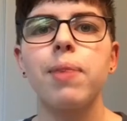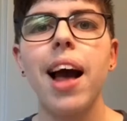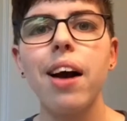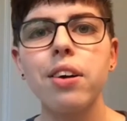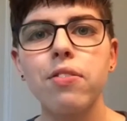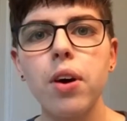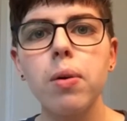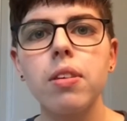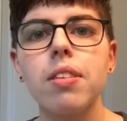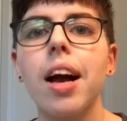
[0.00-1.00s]
Howdy
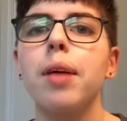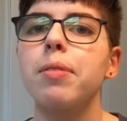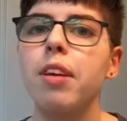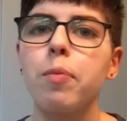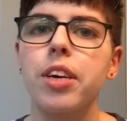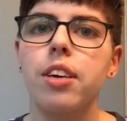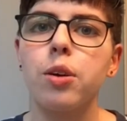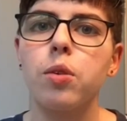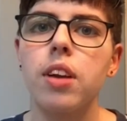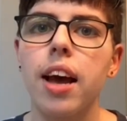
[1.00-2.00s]
folks, I'm somewhere new
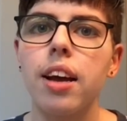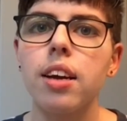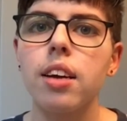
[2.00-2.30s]
today,